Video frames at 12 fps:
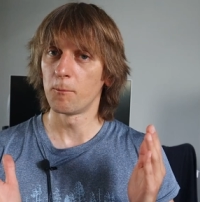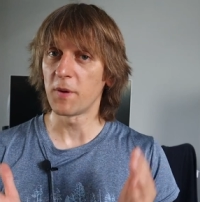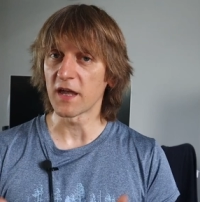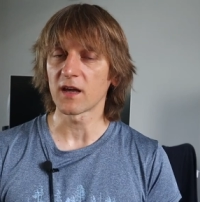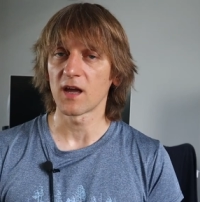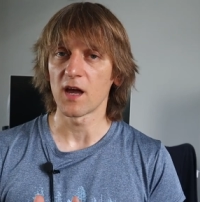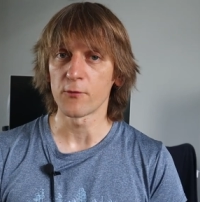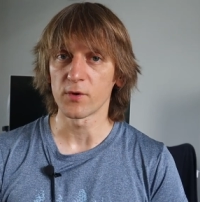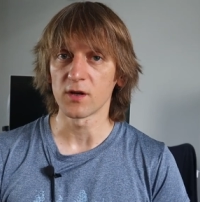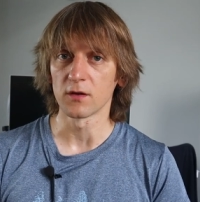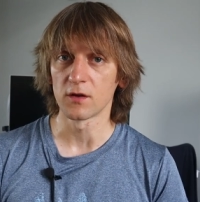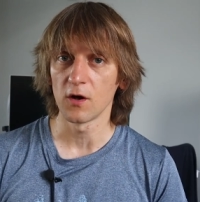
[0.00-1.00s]
pick a
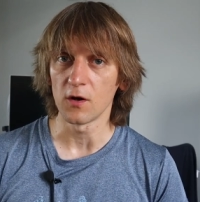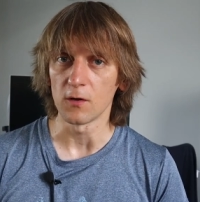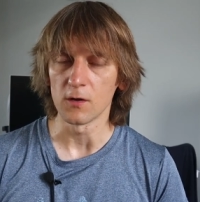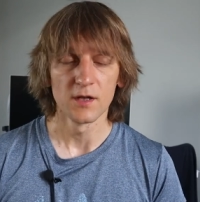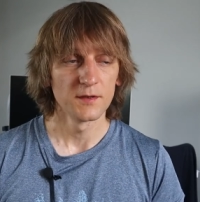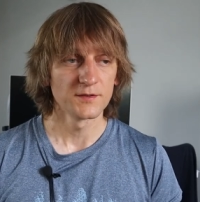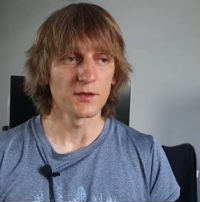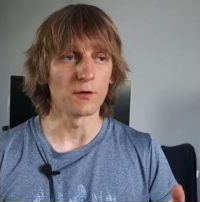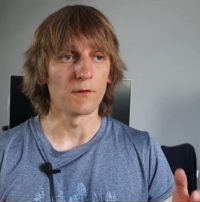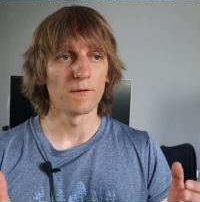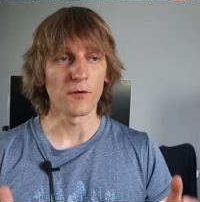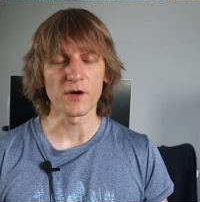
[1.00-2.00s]
real goal.
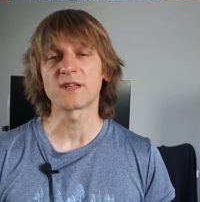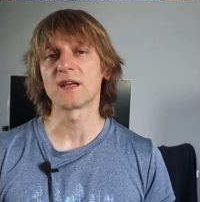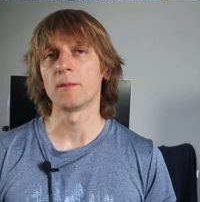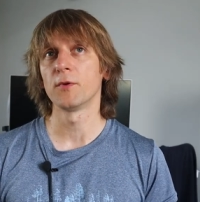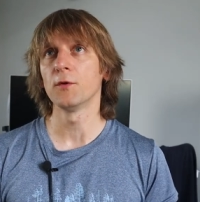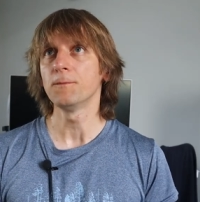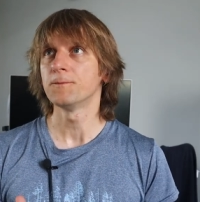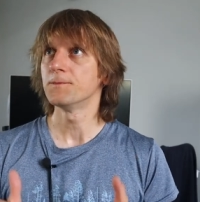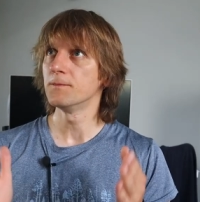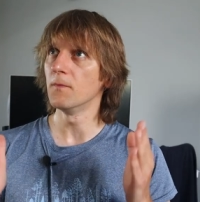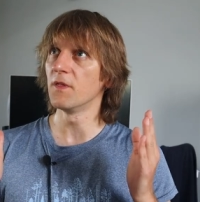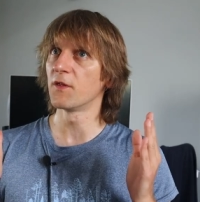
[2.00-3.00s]
So, for example,
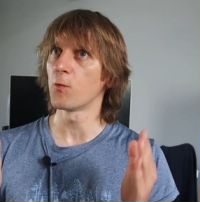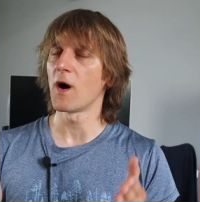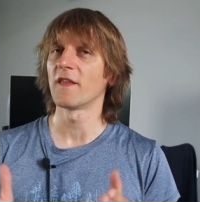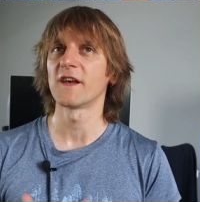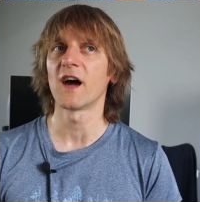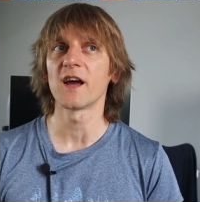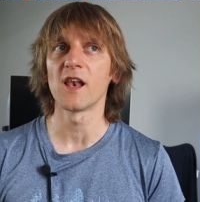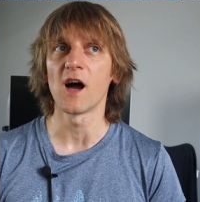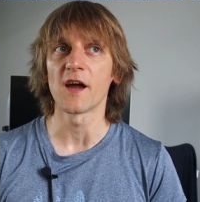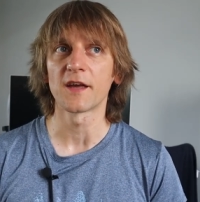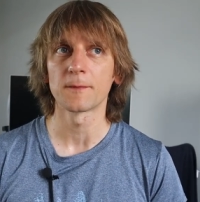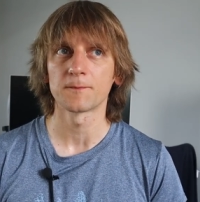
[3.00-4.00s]
the one that I
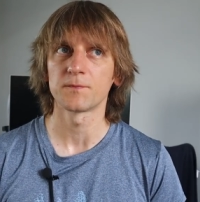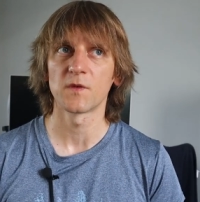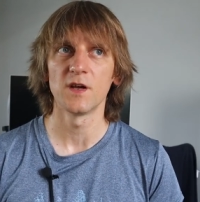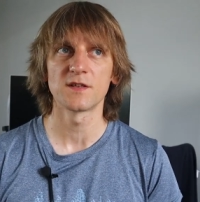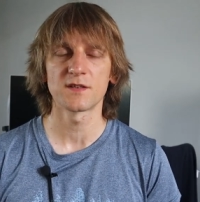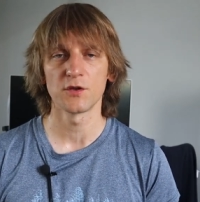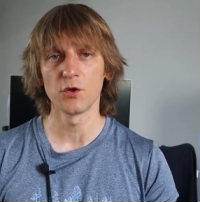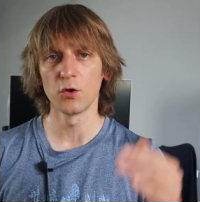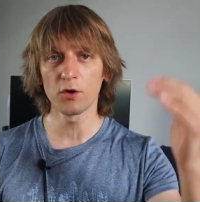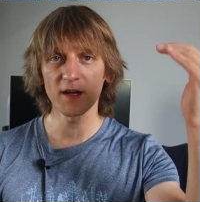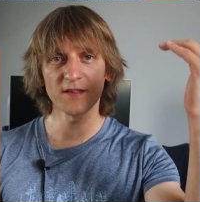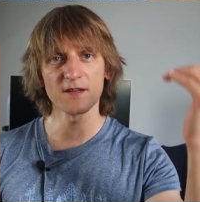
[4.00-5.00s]
like is you
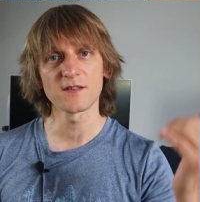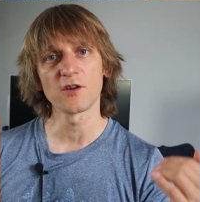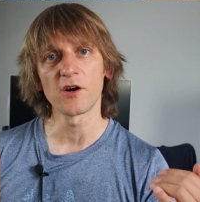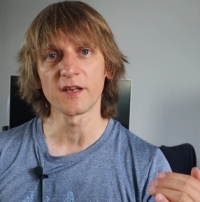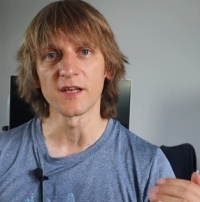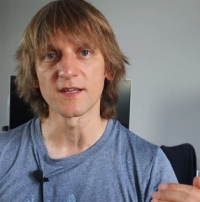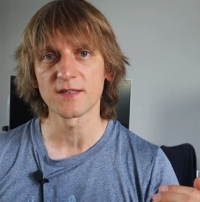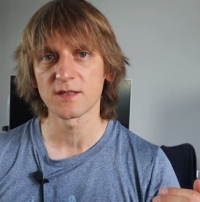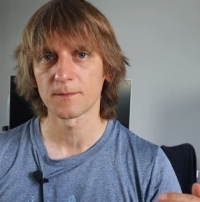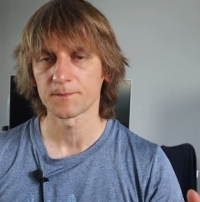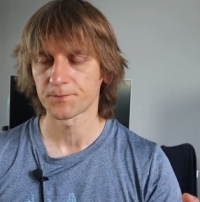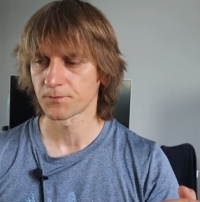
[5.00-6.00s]
look at the start
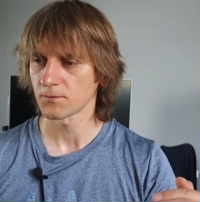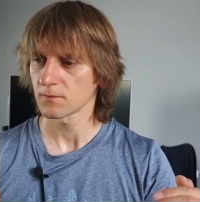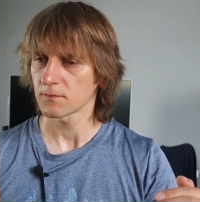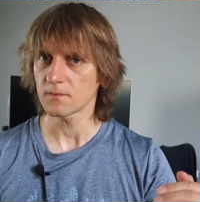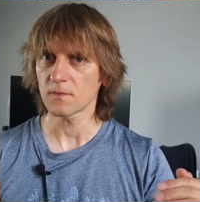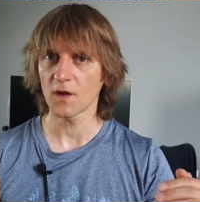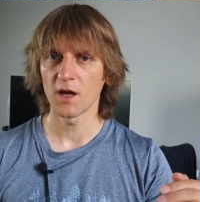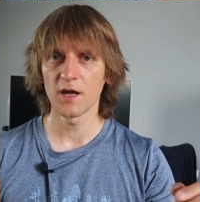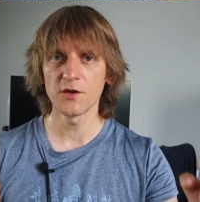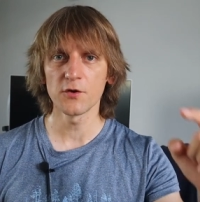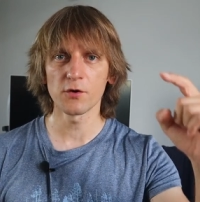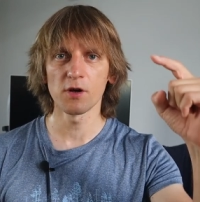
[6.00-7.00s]
lists
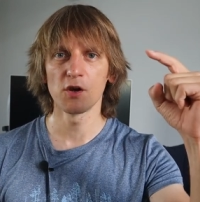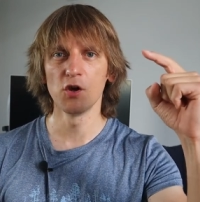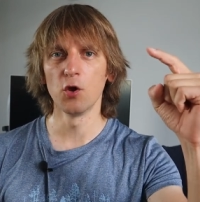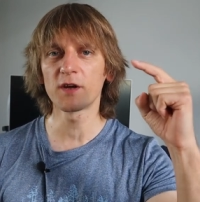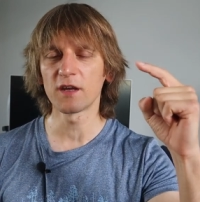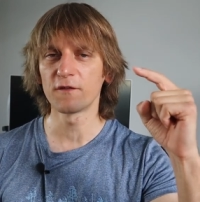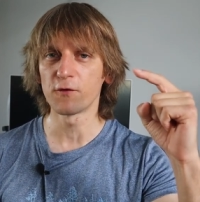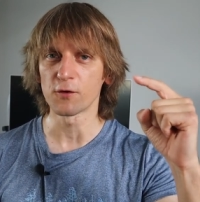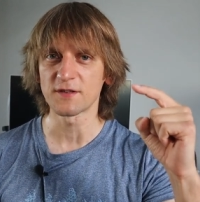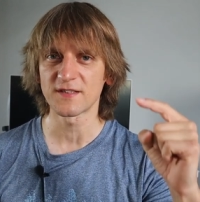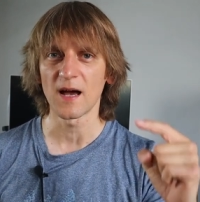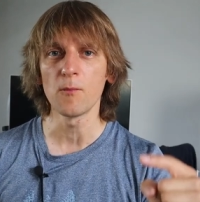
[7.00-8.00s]
and you're looking
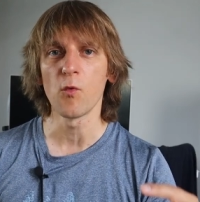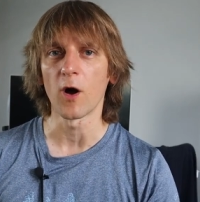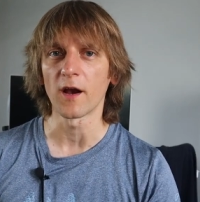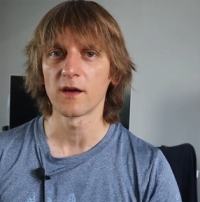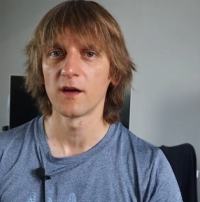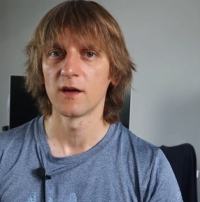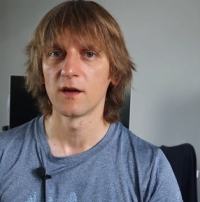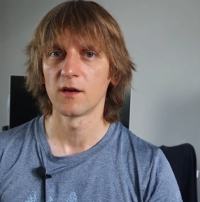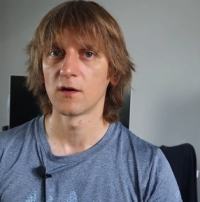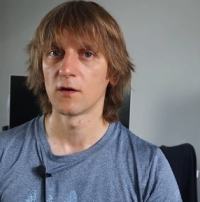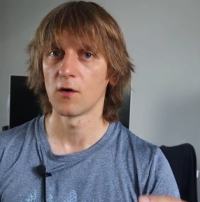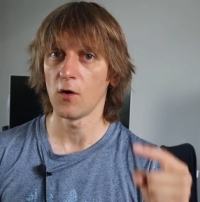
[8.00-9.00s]
for someone
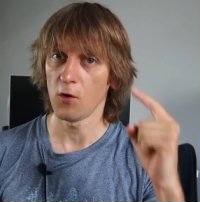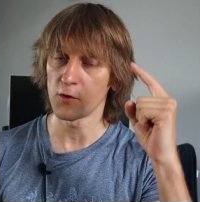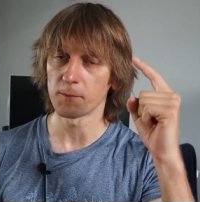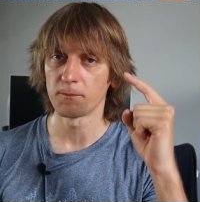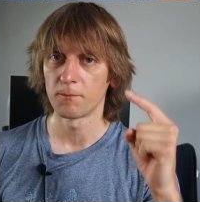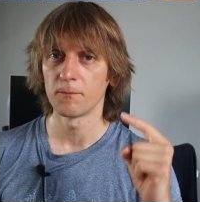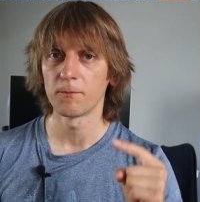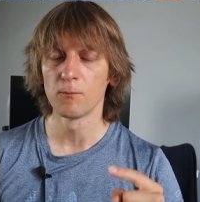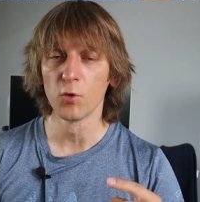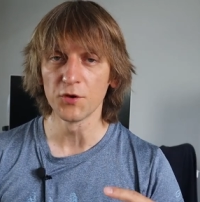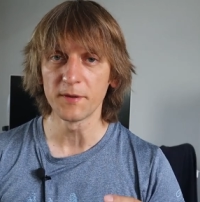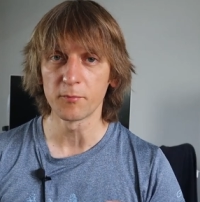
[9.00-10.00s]
or
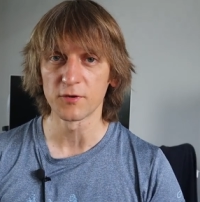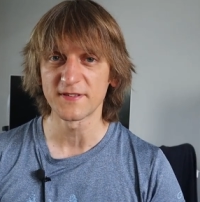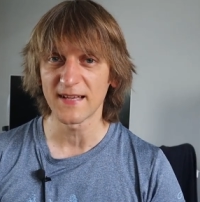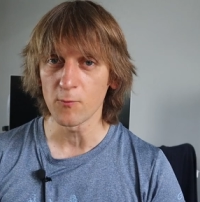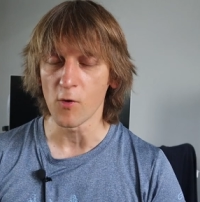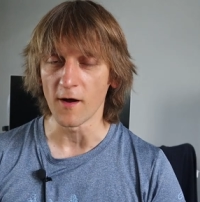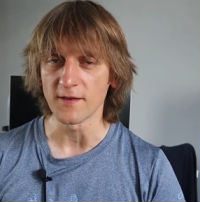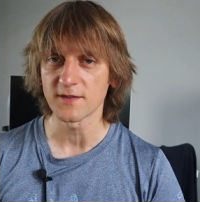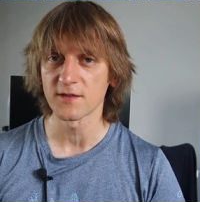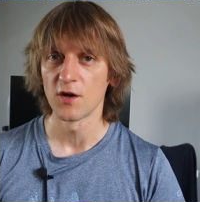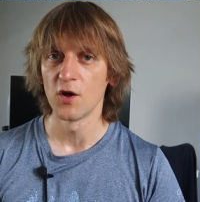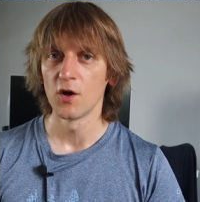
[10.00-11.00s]
multiple someones